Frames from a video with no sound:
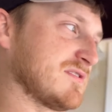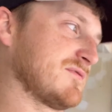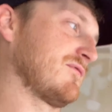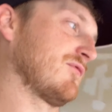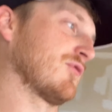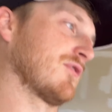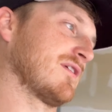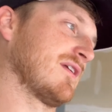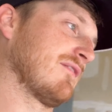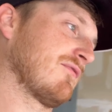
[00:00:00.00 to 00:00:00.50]

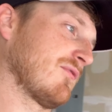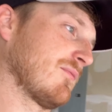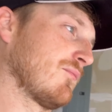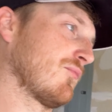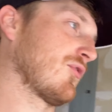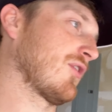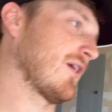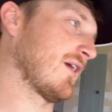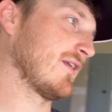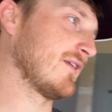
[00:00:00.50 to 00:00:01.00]
for a different
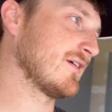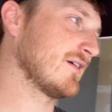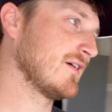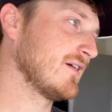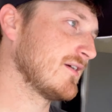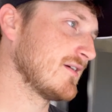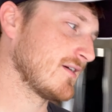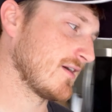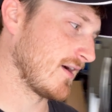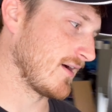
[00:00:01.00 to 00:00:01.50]
brand.
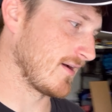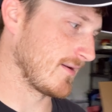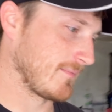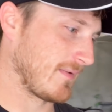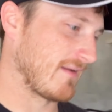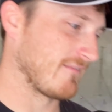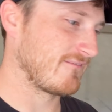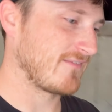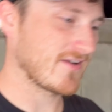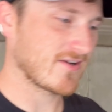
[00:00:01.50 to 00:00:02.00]

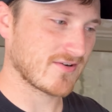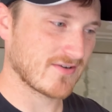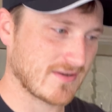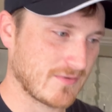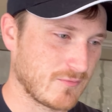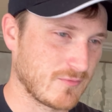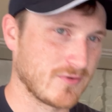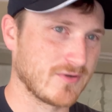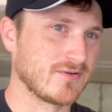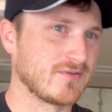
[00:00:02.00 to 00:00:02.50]
I figured
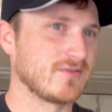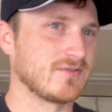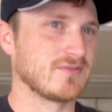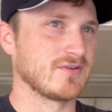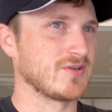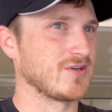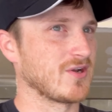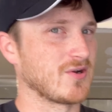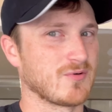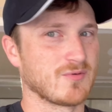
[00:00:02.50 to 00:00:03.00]
it would,
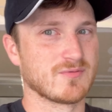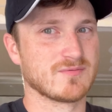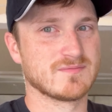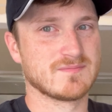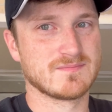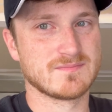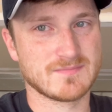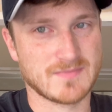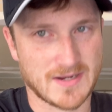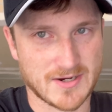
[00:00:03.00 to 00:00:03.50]

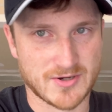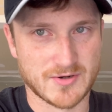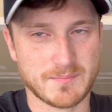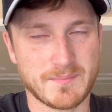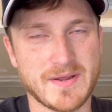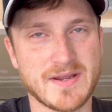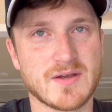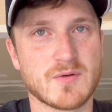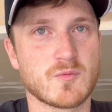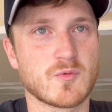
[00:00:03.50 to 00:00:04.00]
I could
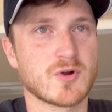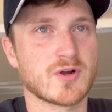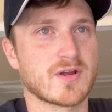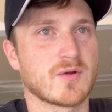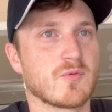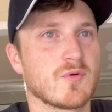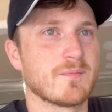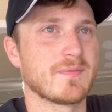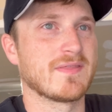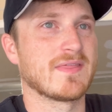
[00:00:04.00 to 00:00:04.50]
make it work. It
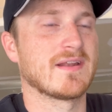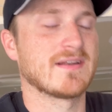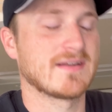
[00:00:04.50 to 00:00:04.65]
wouldn't be that